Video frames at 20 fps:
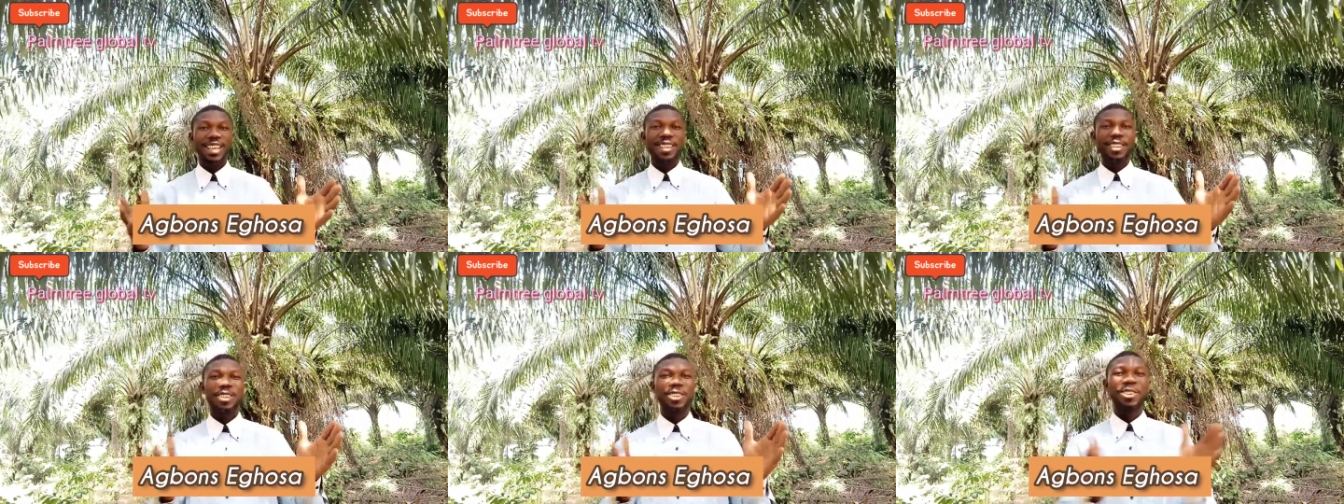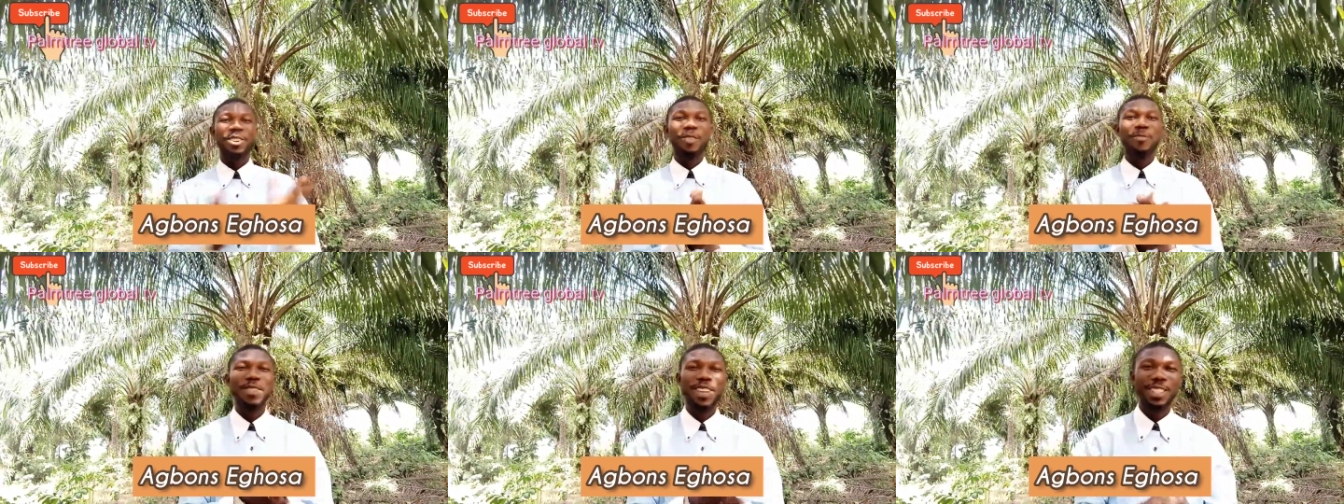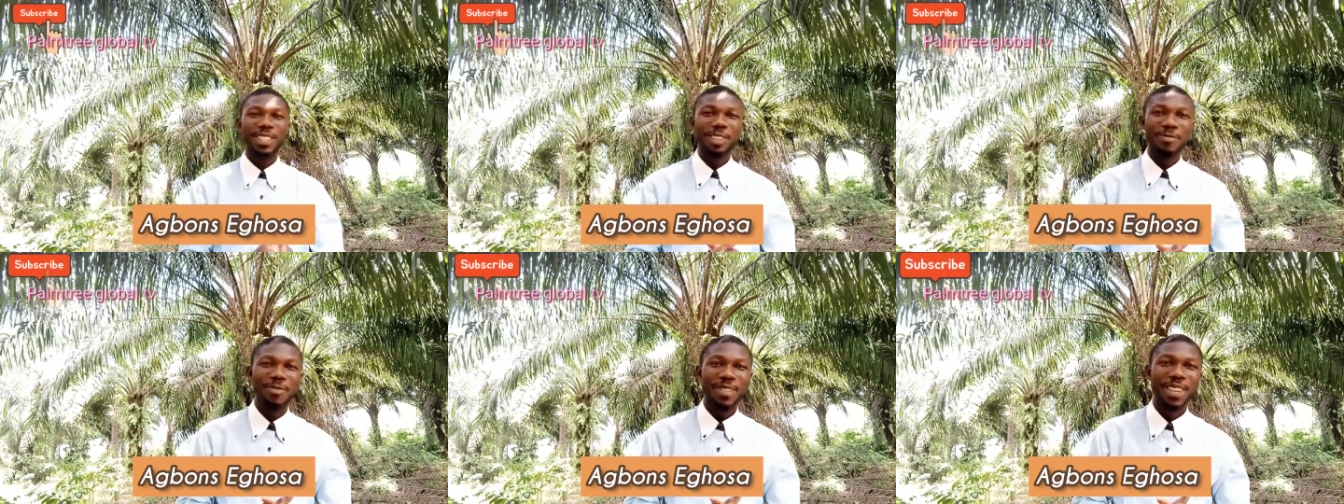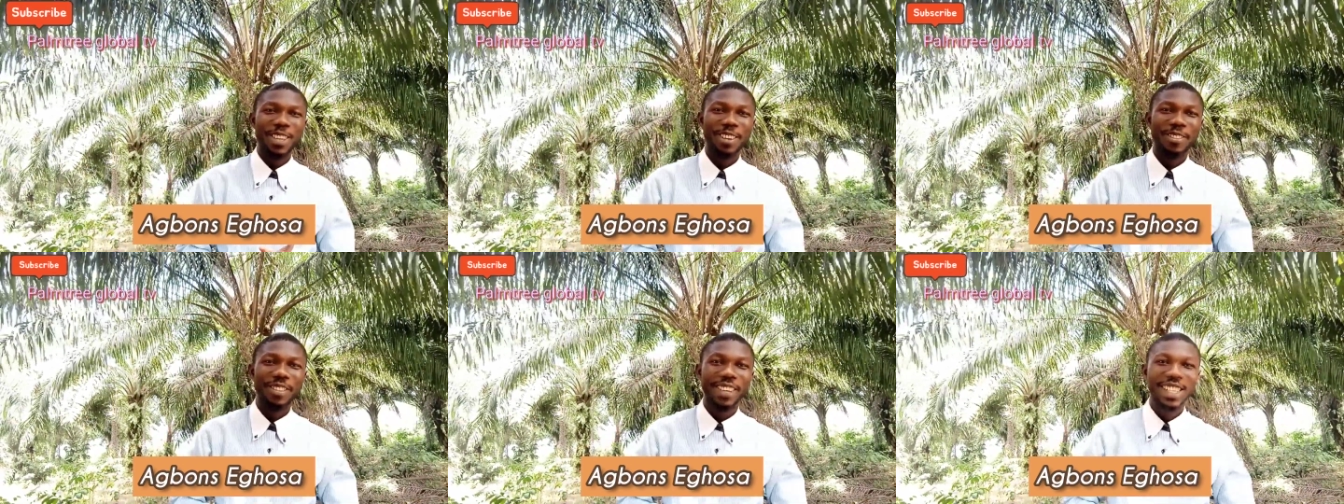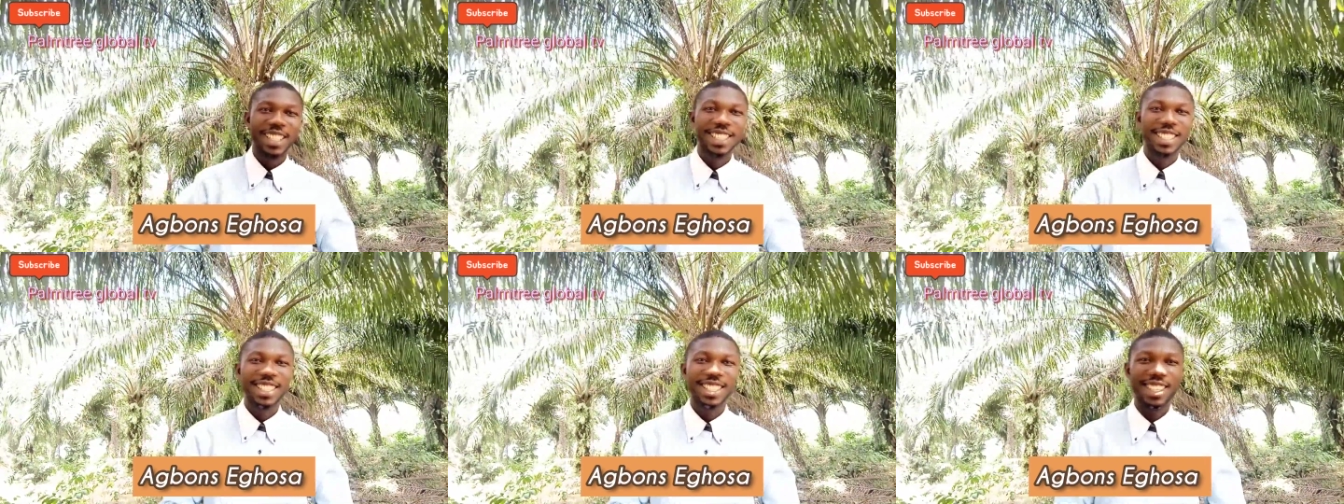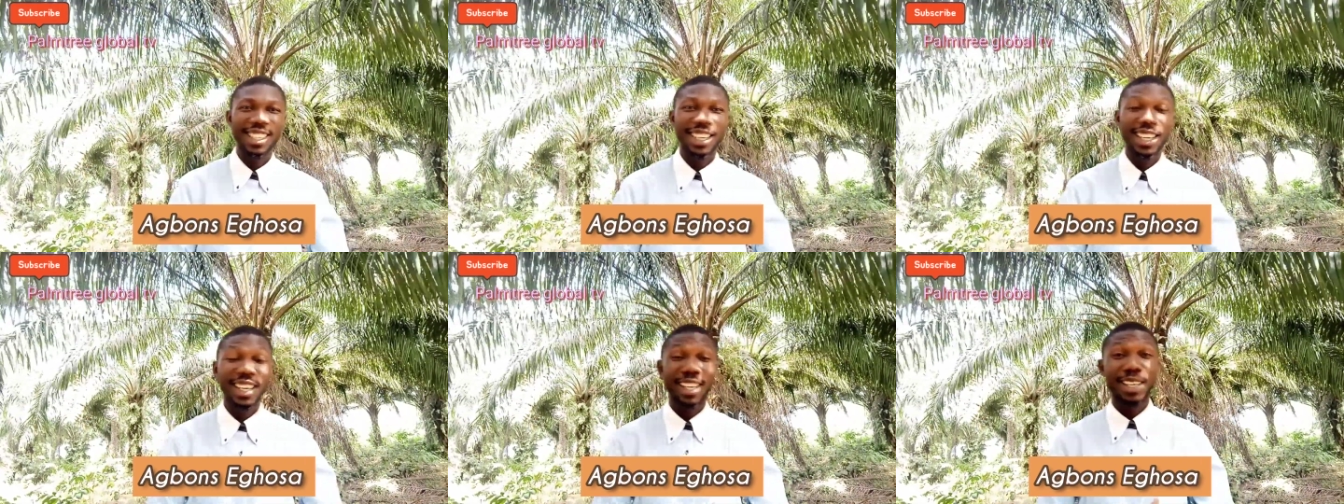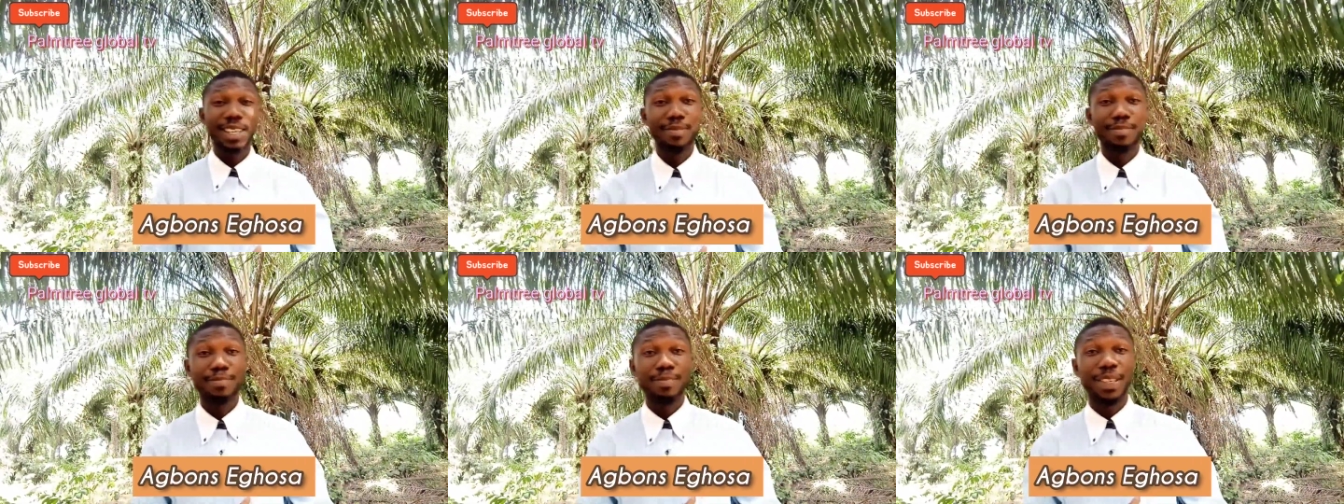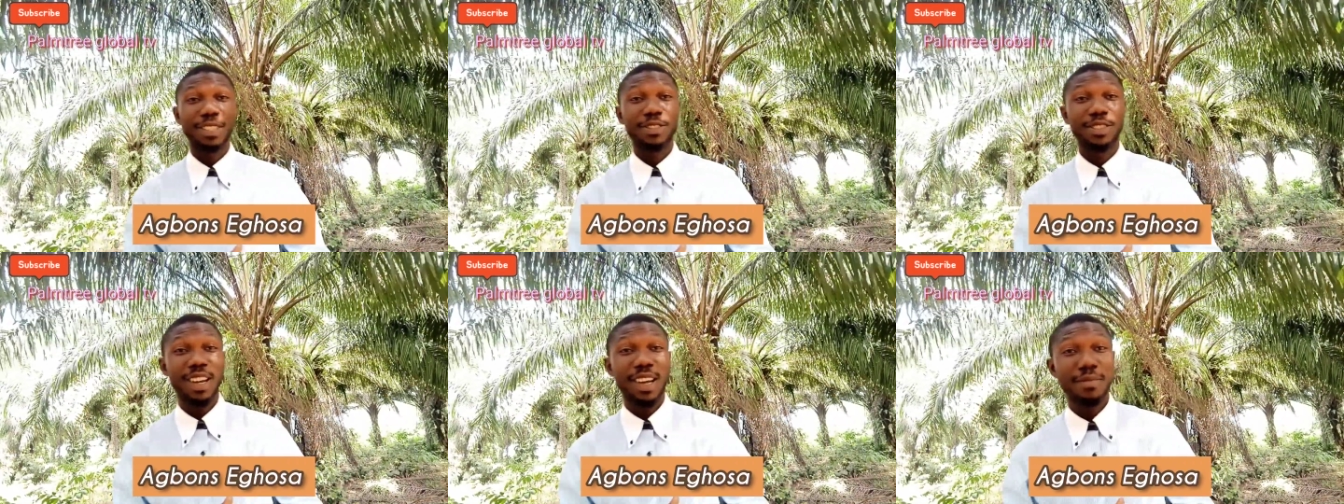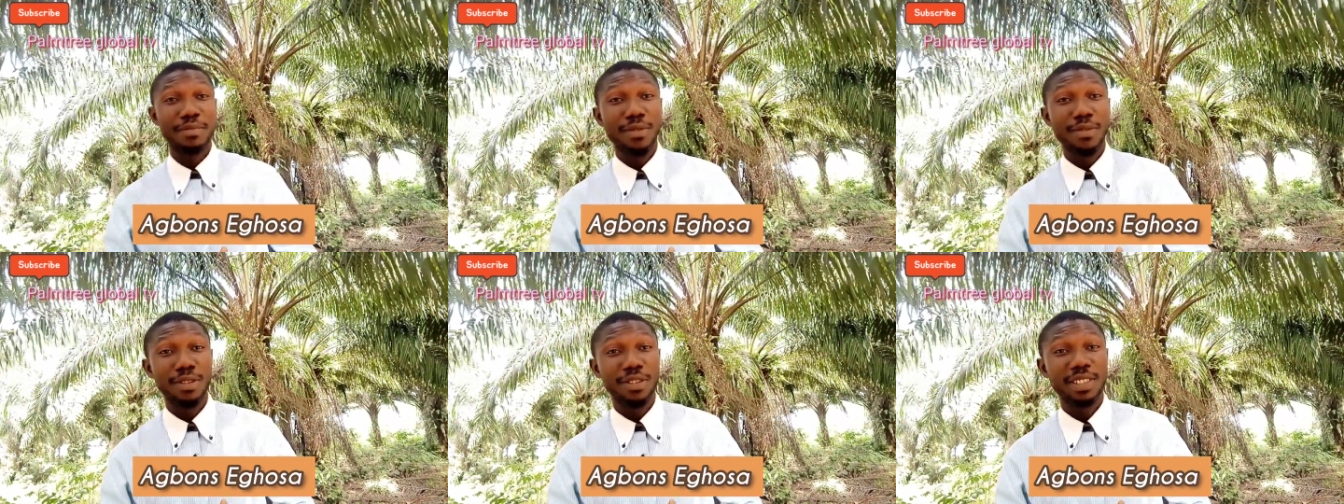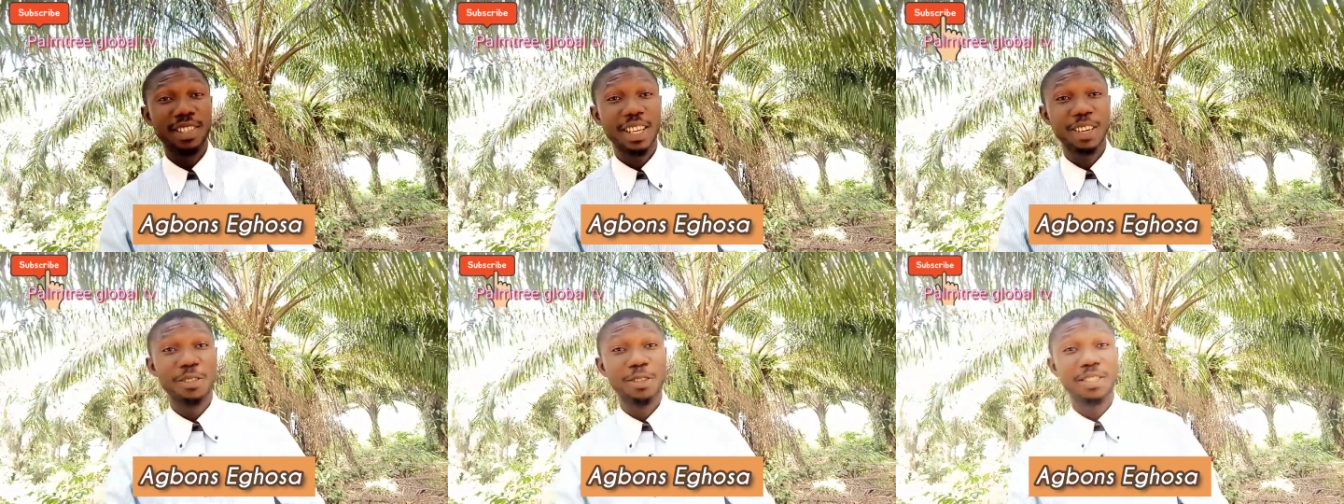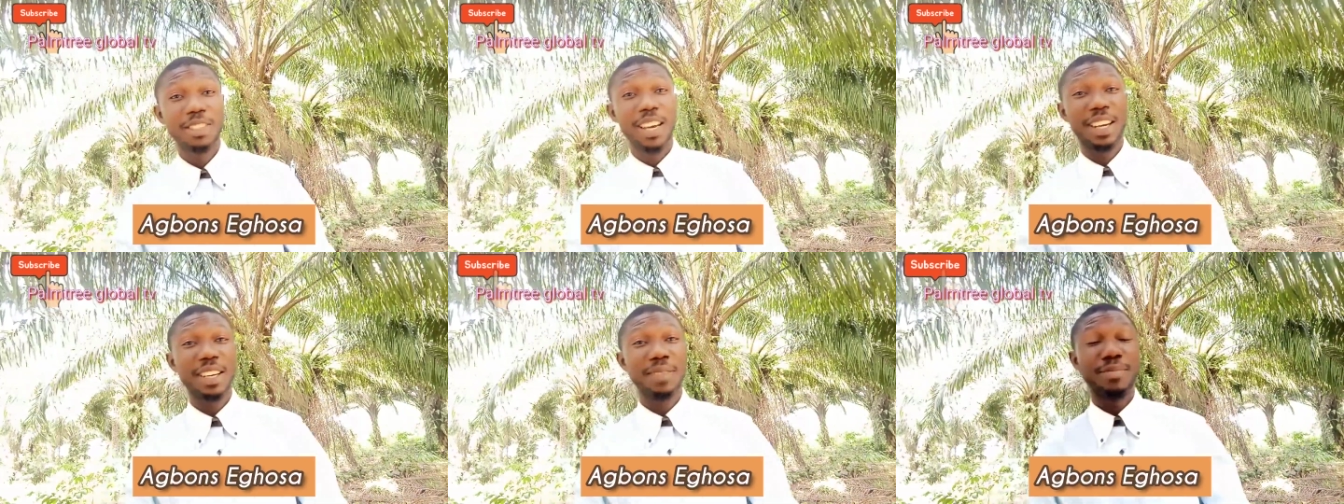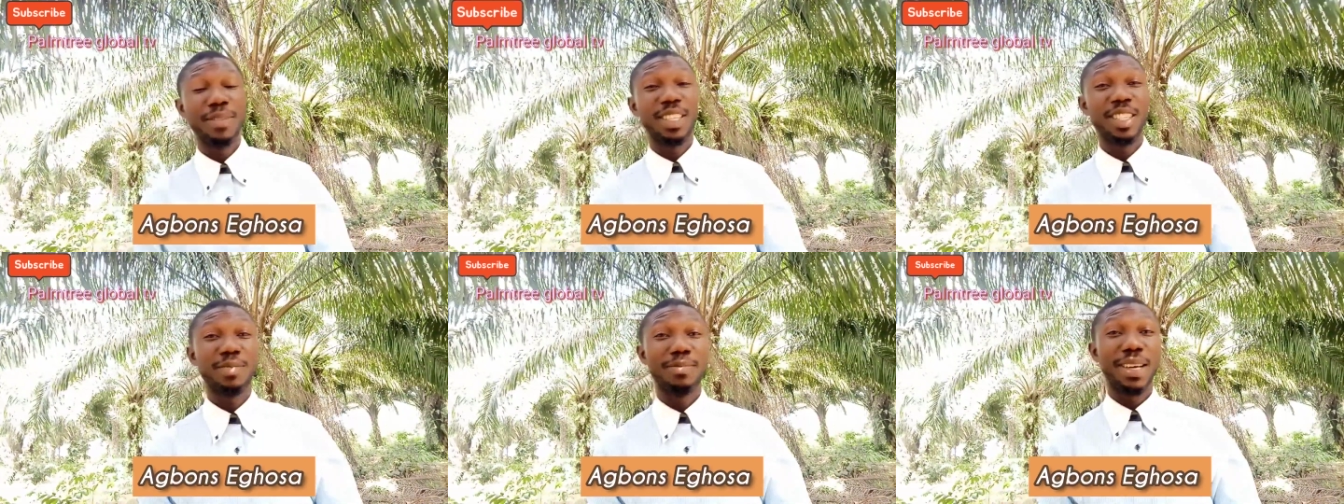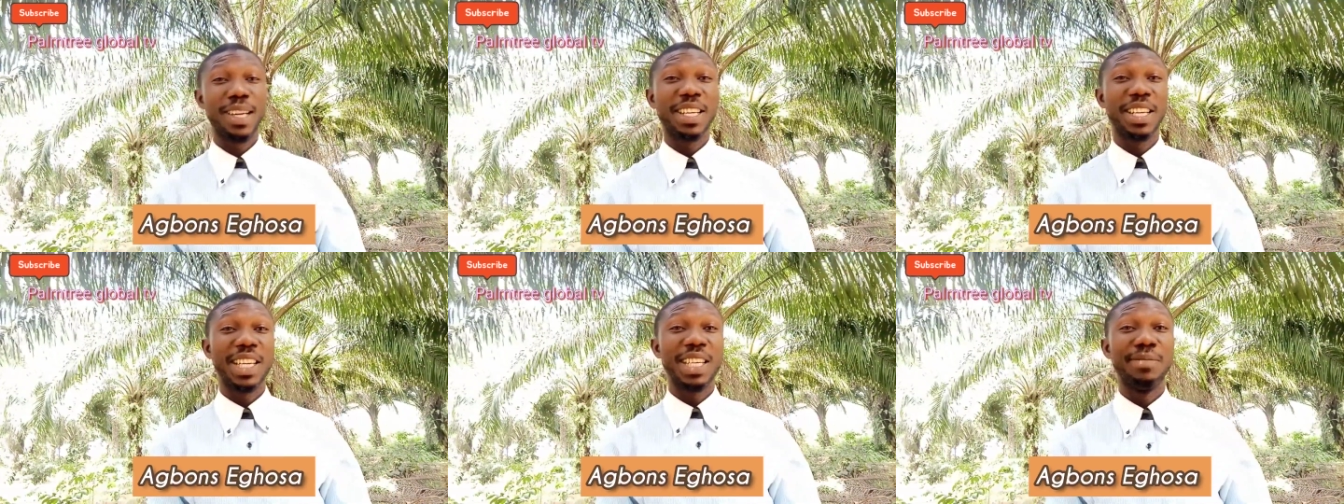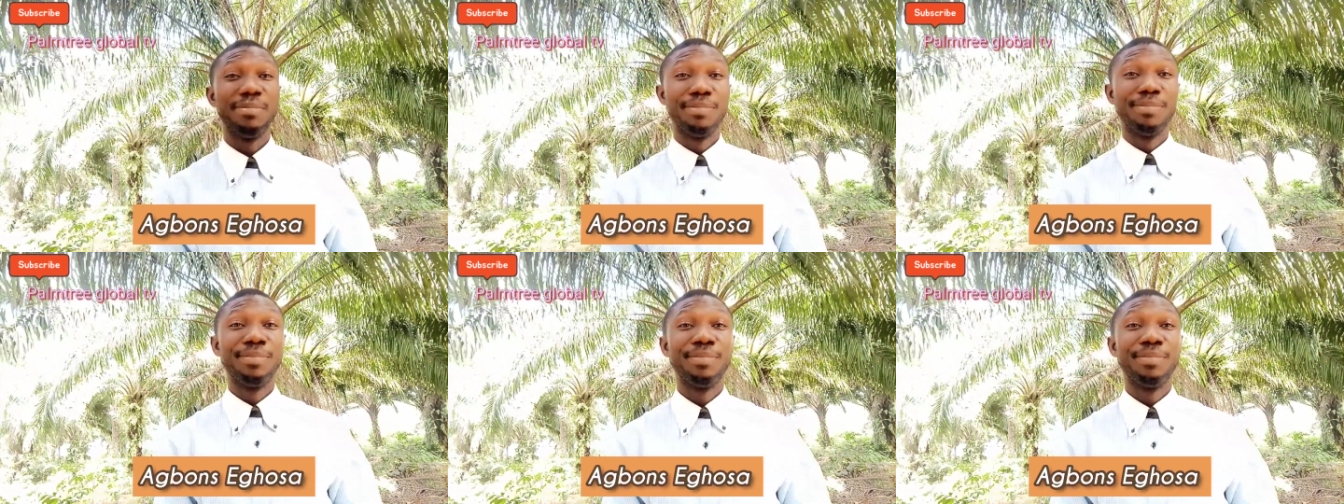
God bless you, beloved. Uh, Pastor Lagbon Segusa remains my name.